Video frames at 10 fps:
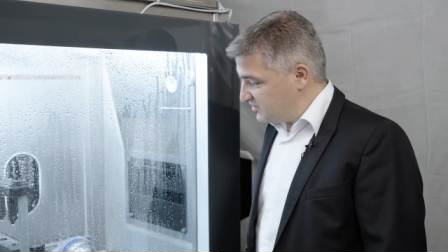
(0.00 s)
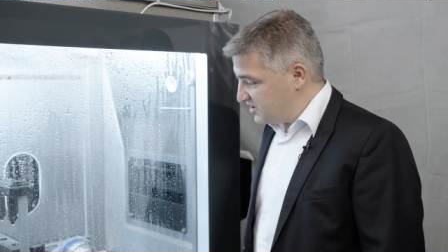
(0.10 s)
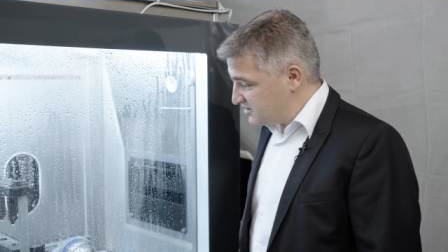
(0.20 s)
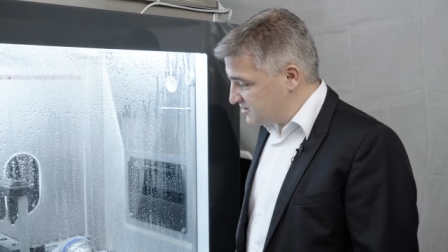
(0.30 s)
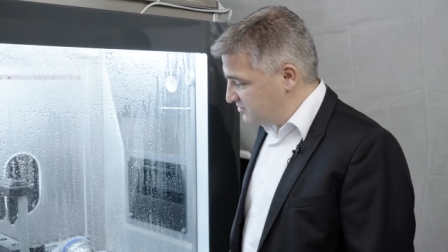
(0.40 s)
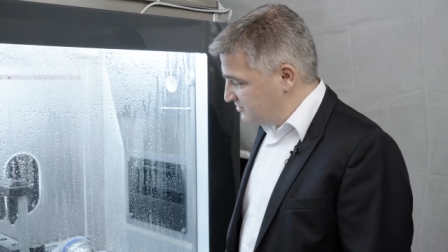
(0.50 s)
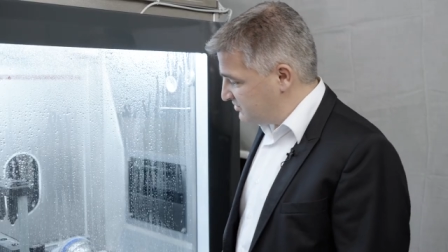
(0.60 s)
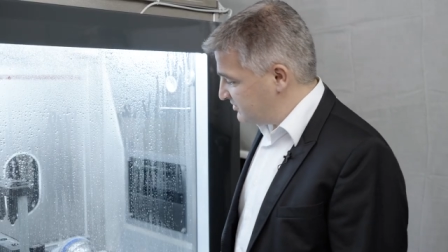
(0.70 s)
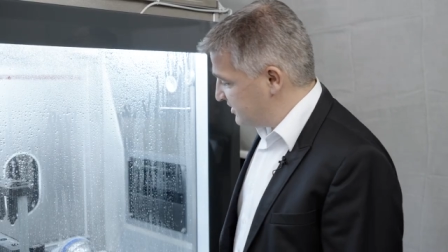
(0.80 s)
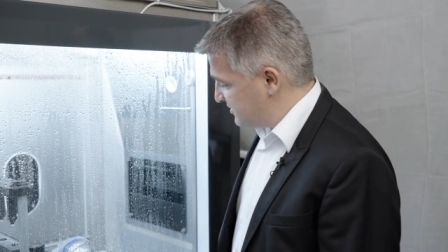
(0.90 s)
That's cool.
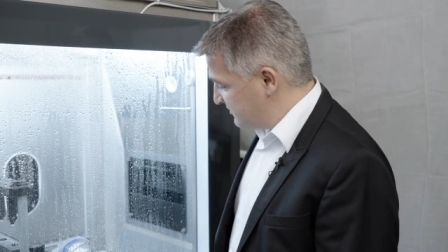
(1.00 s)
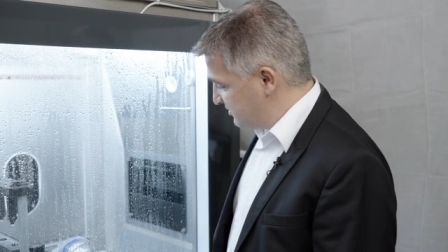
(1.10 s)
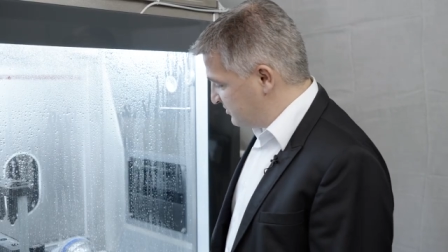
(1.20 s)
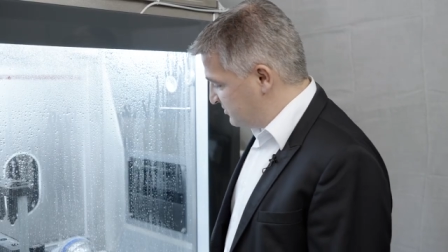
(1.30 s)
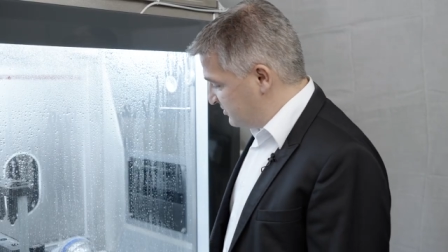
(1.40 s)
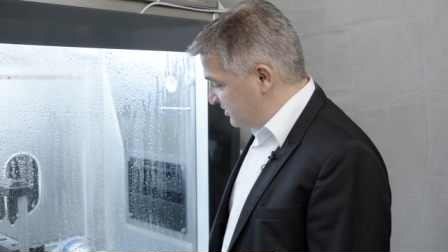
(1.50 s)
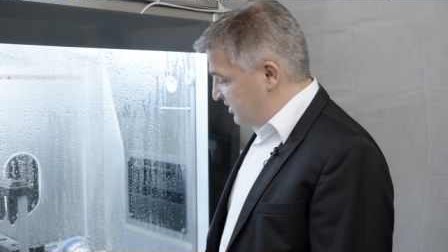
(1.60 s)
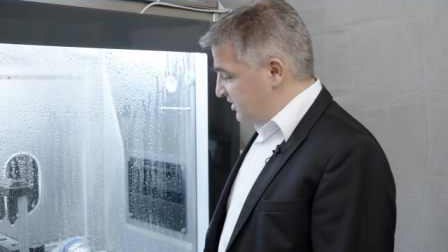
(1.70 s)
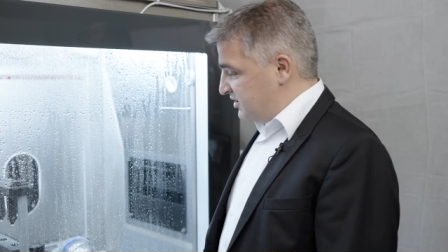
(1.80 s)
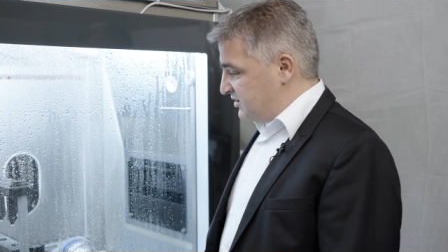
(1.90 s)
That's very cool.
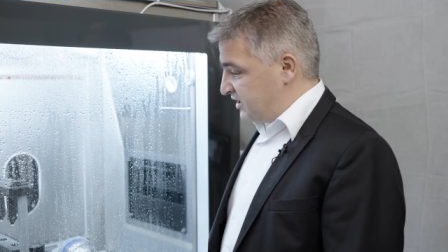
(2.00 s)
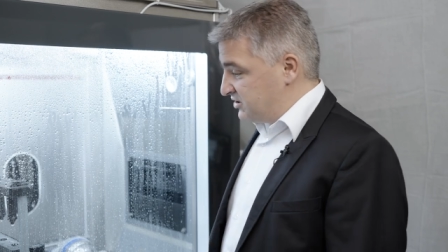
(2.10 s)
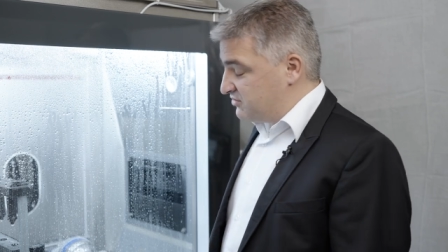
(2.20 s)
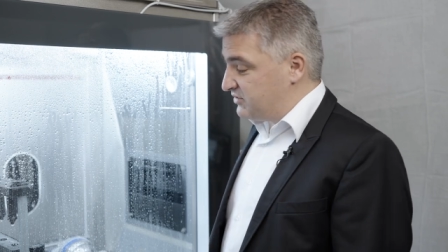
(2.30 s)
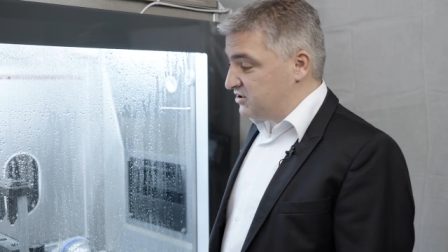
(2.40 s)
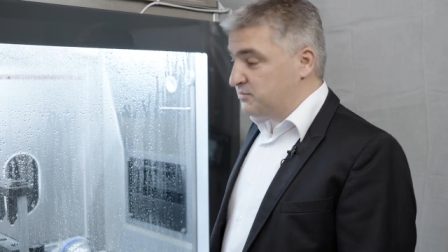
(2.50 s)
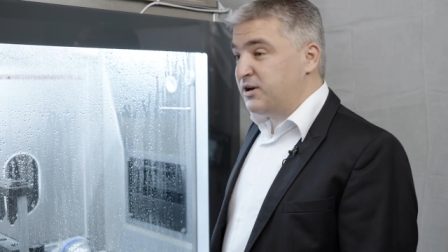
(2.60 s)
Thank you very